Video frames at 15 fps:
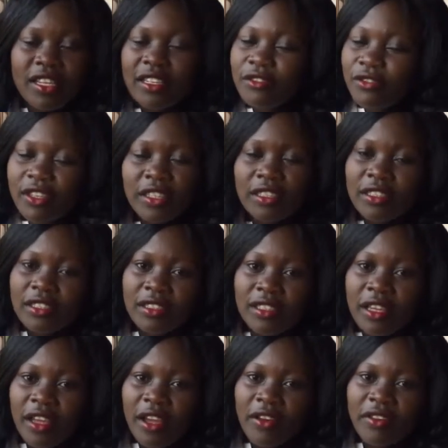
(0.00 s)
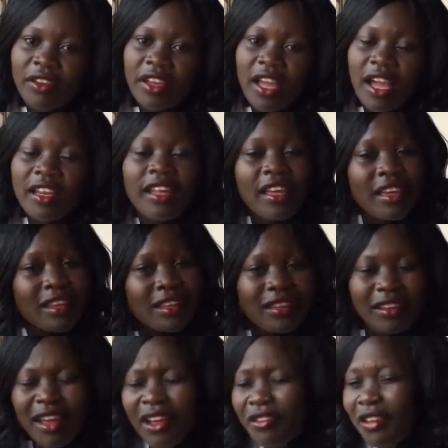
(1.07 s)
I didn't find it scary. And I
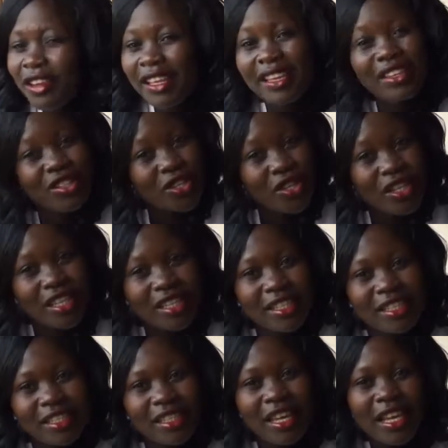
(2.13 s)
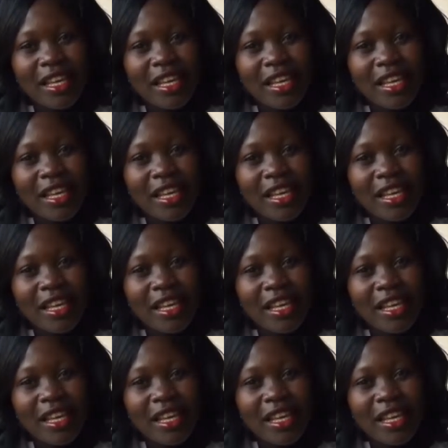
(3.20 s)
really enjoy it.